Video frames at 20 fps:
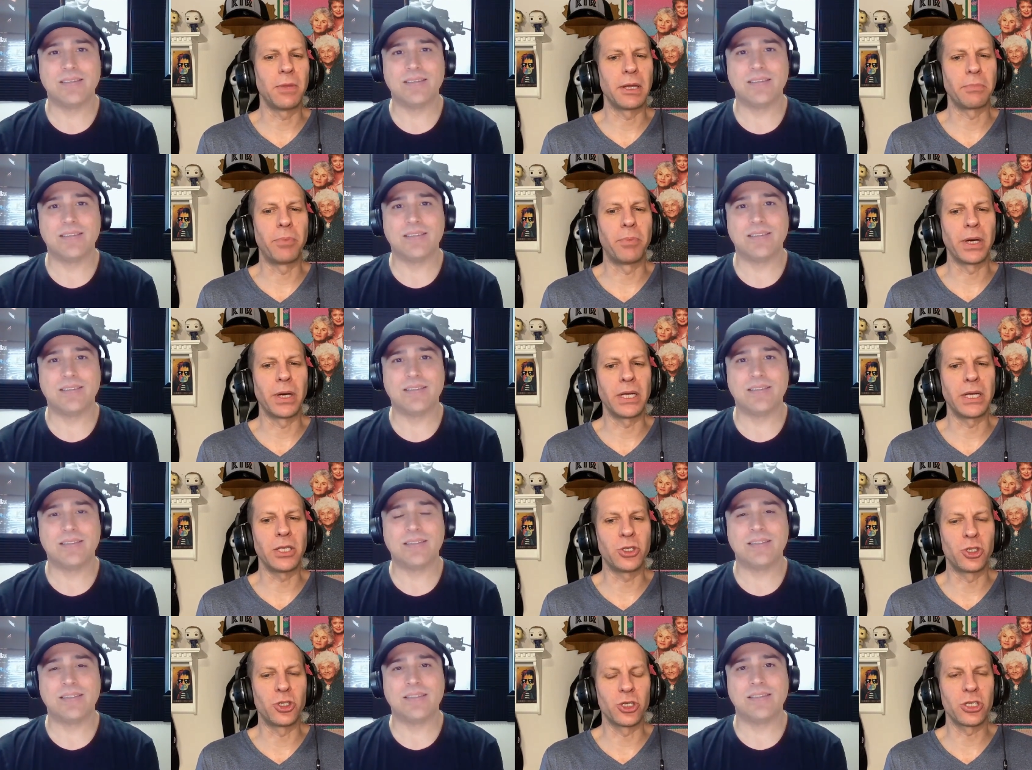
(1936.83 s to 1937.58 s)
Speaker 1: like
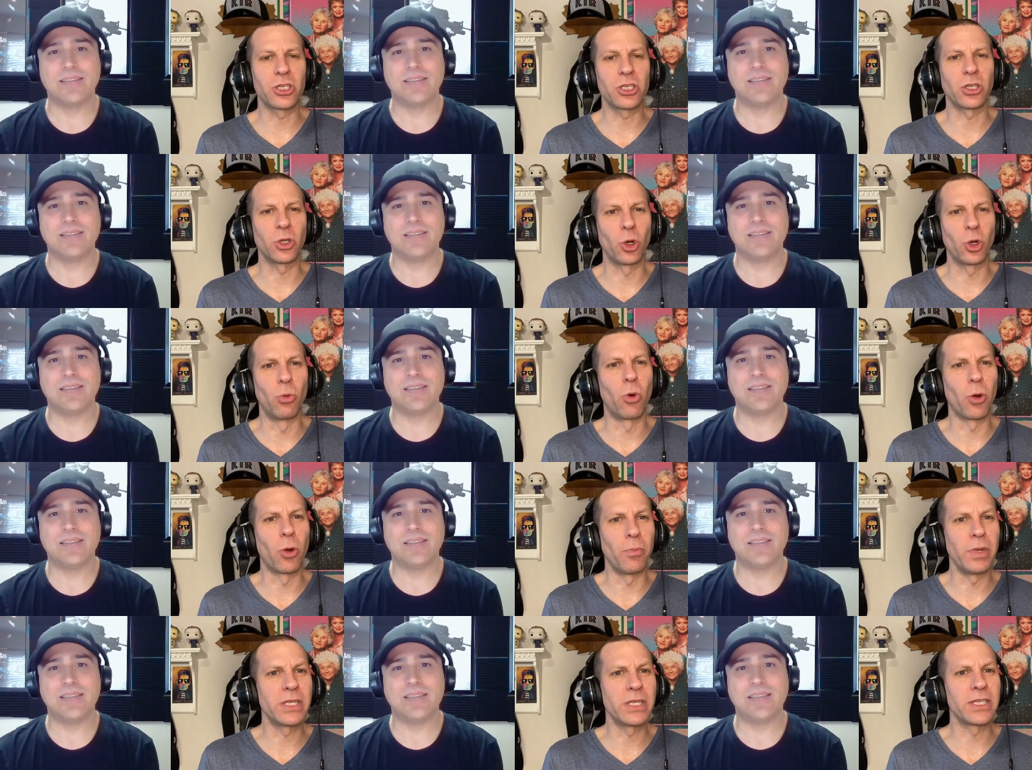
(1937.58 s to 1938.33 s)
Buddy's just a little
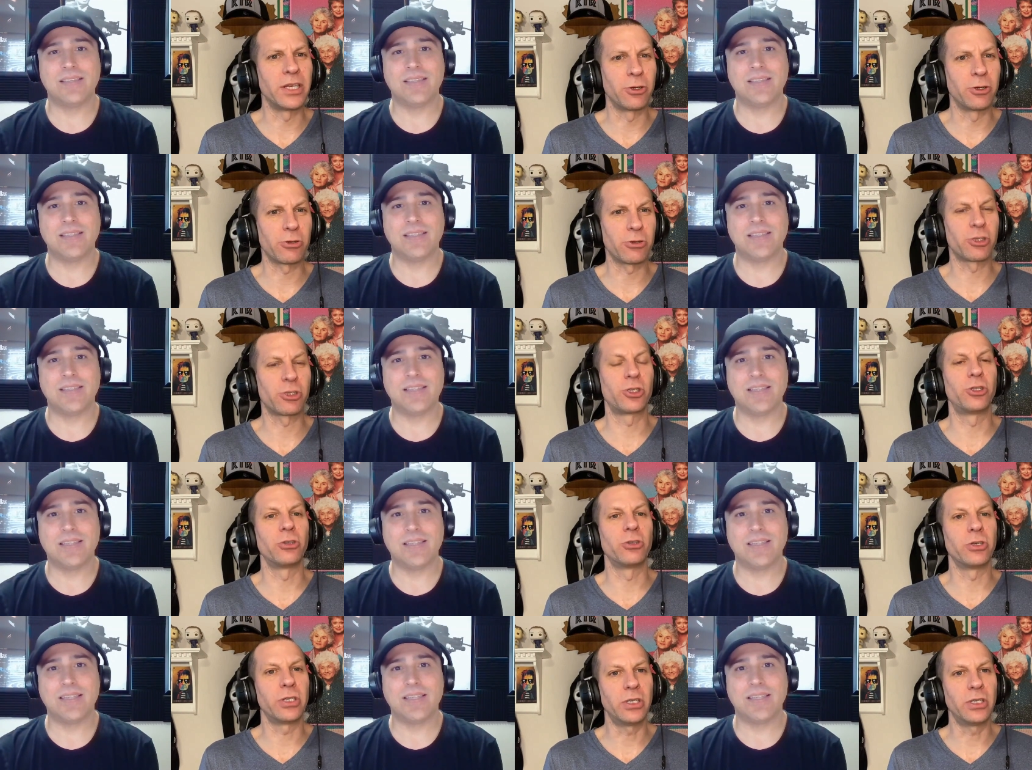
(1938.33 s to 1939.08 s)
more
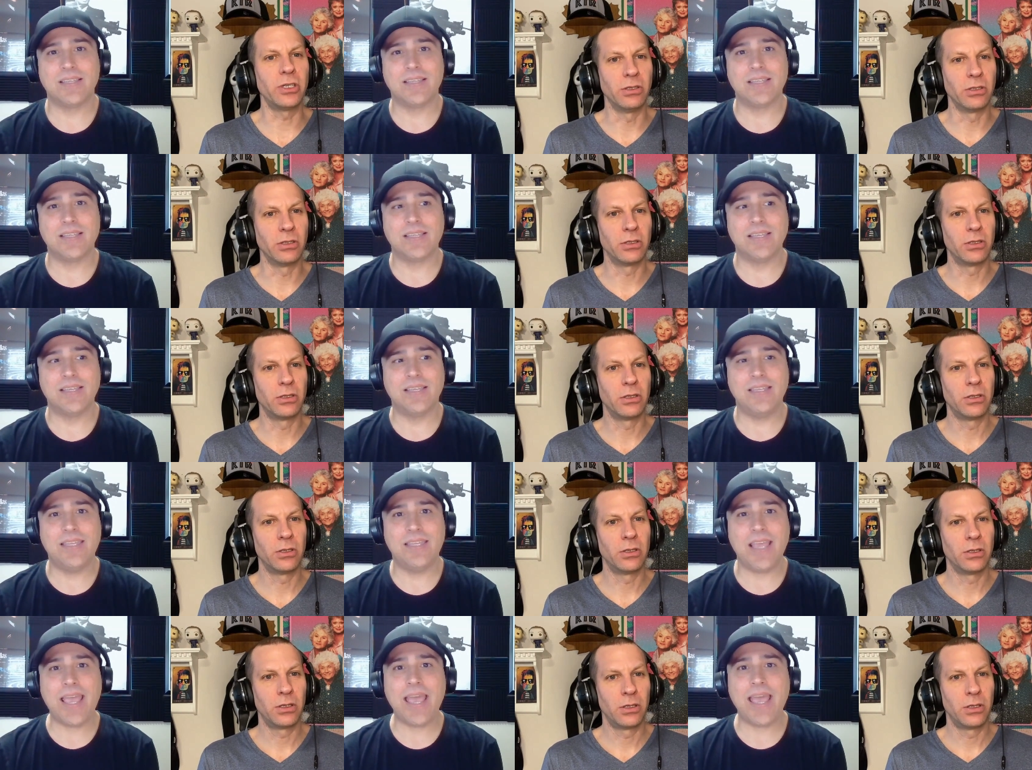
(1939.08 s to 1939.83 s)
misunderstood.
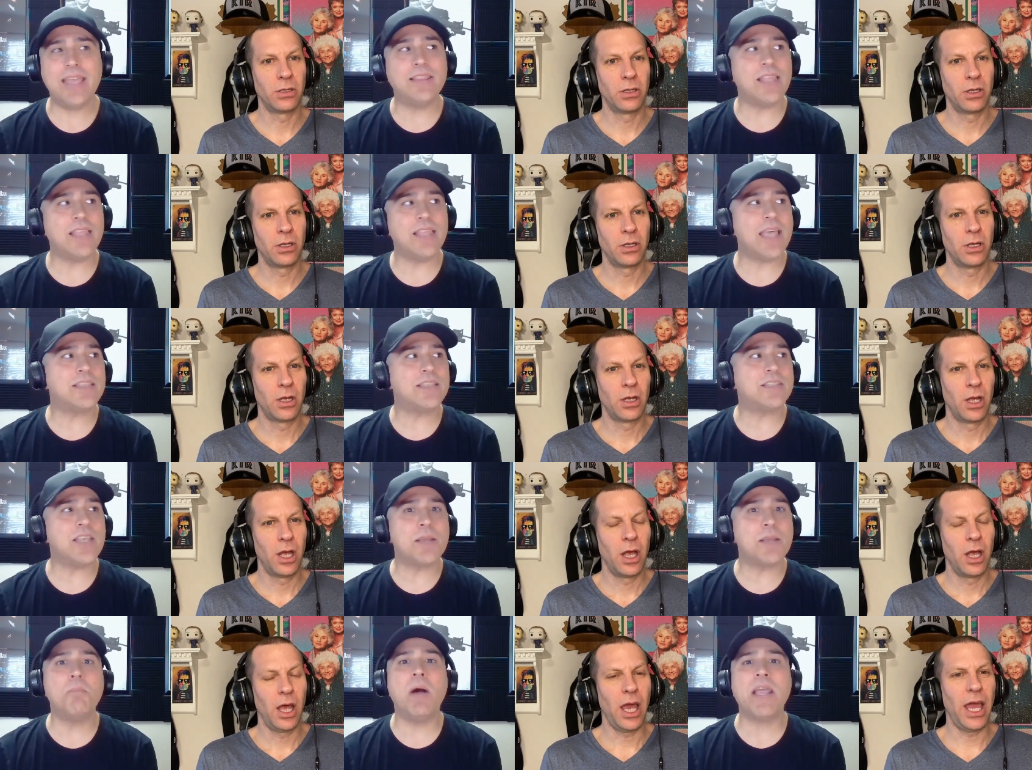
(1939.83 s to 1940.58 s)
Yeah,
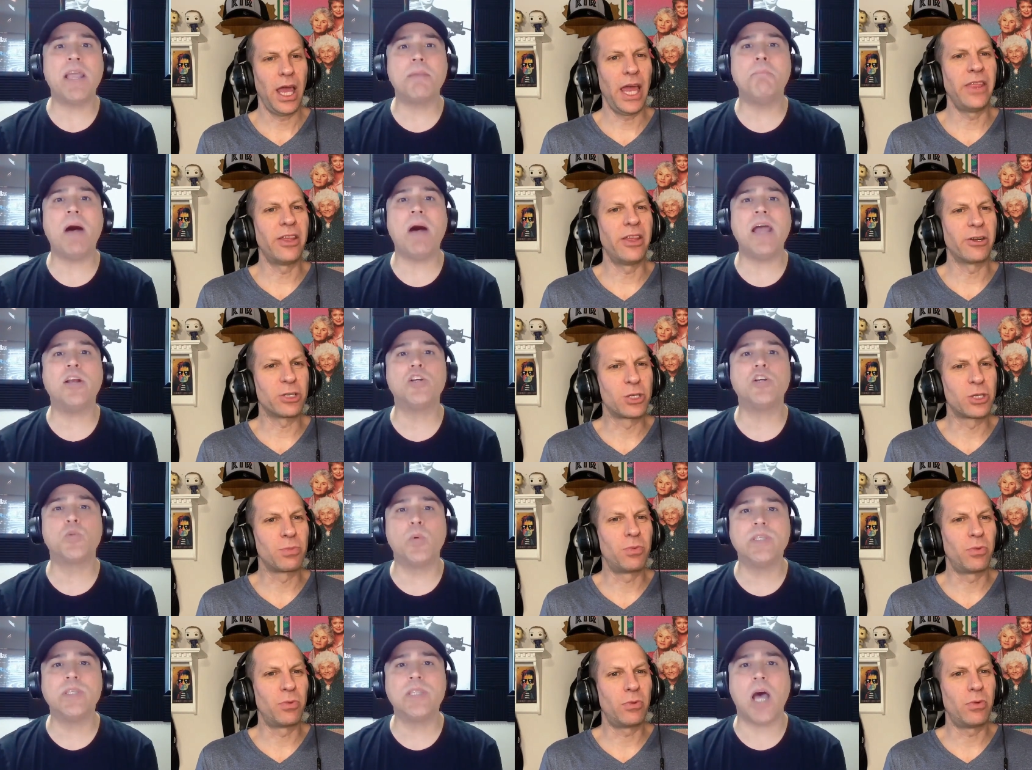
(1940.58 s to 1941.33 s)
Speaker 2: it's like Mike
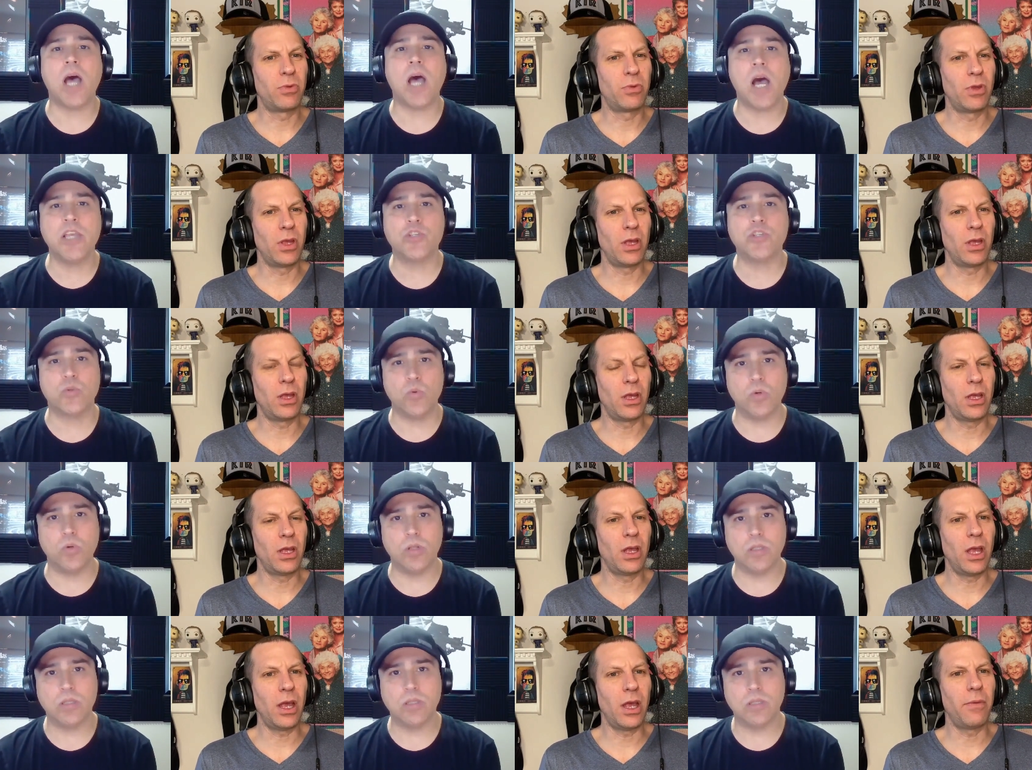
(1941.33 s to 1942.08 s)
Myers went to high
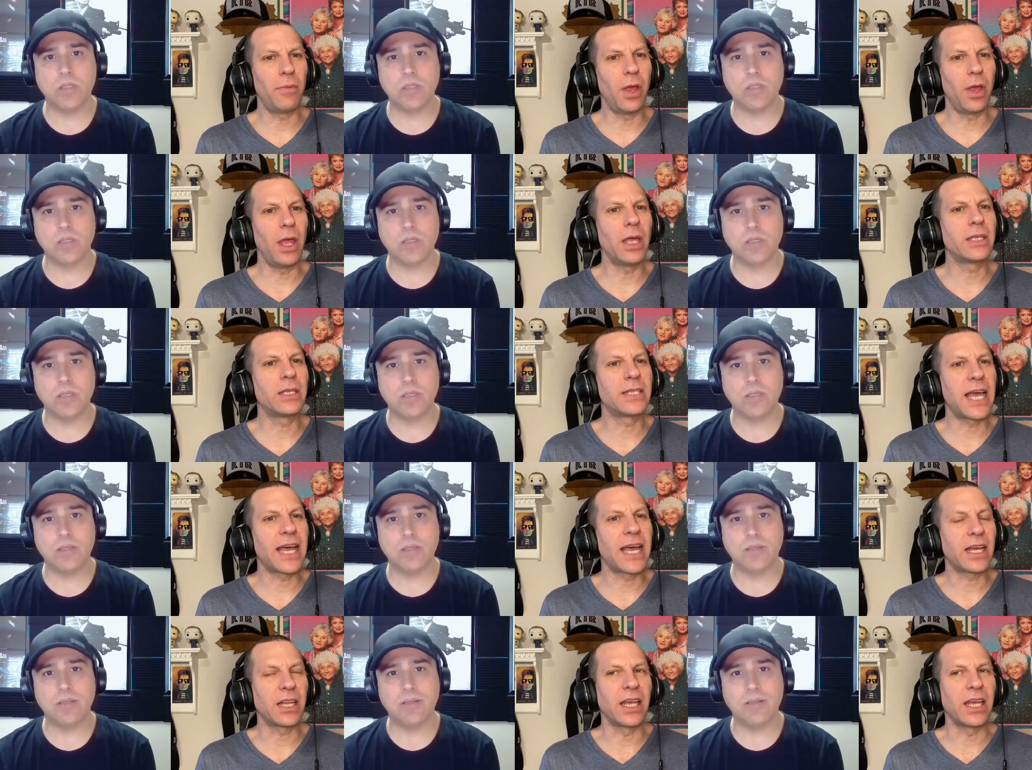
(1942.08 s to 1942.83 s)
school.
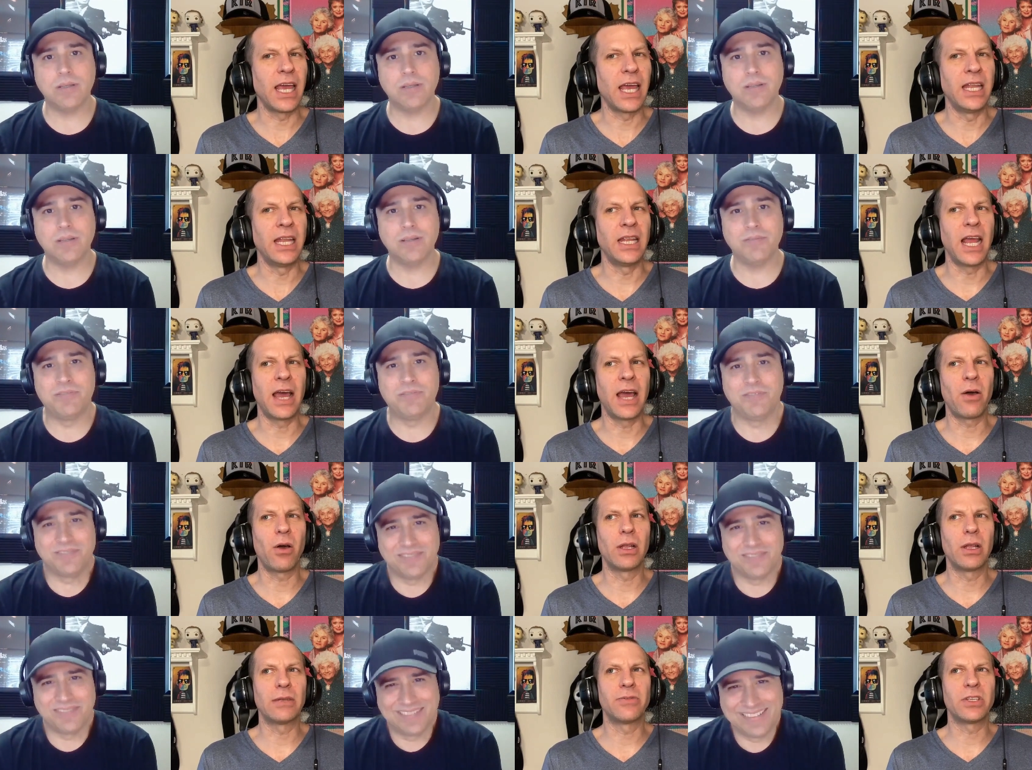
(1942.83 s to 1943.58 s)
Speaker 1: Exactly. And
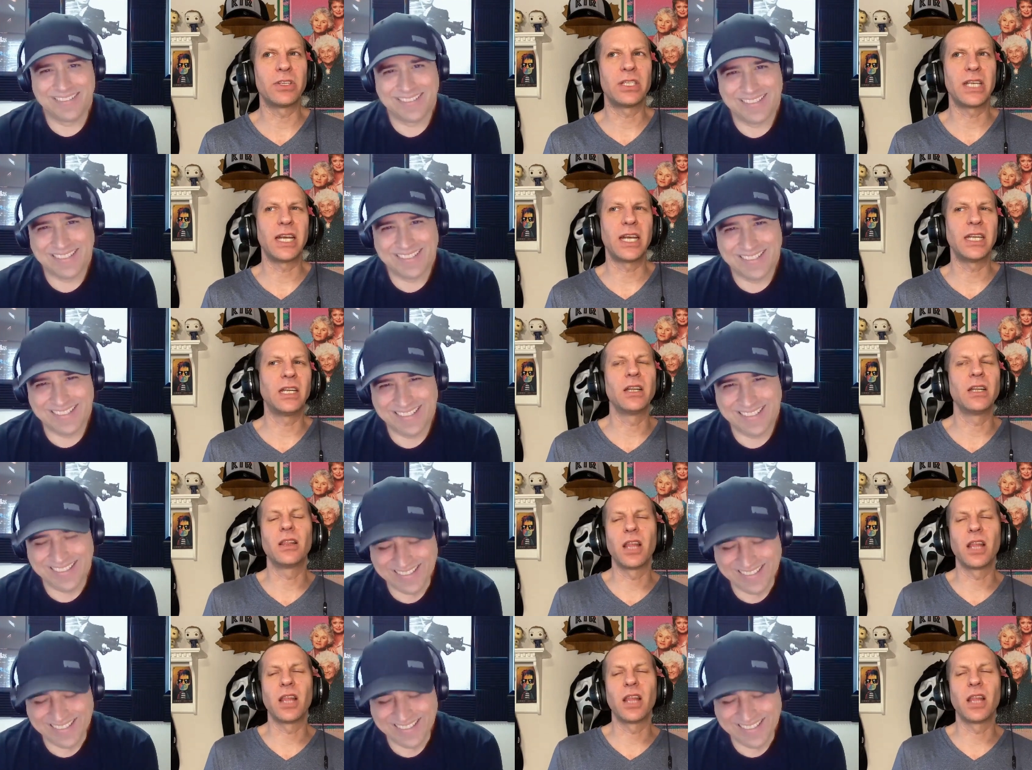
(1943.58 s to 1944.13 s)
now all of a sudden,